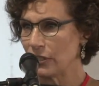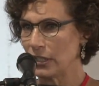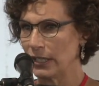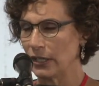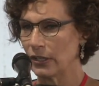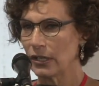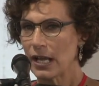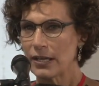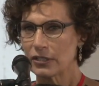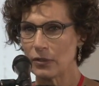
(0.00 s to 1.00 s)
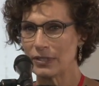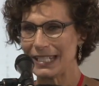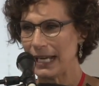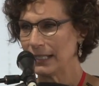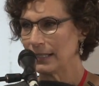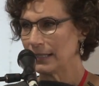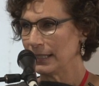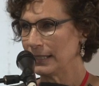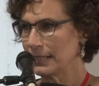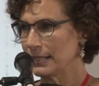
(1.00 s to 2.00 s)
engineer, so data
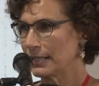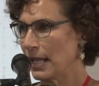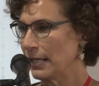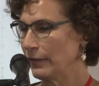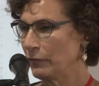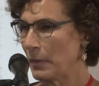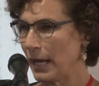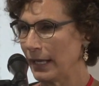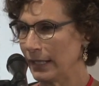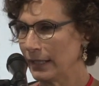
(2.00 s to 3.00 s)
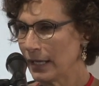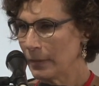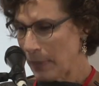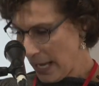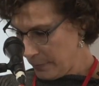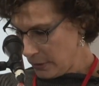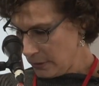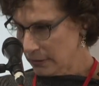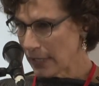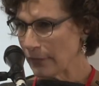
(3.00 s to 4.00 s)
is kind of my
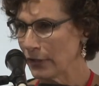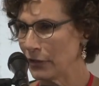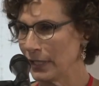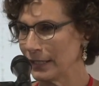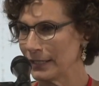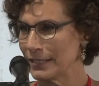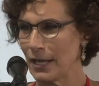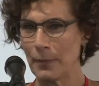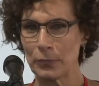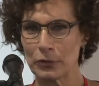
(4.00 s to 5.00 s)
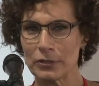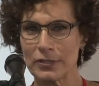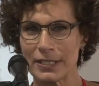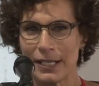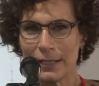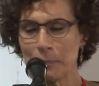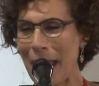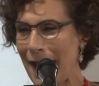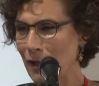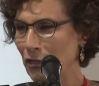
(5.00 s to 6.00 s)
Bible. Everything is numbers,
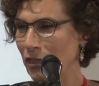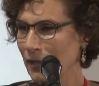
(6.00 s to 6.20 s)
math,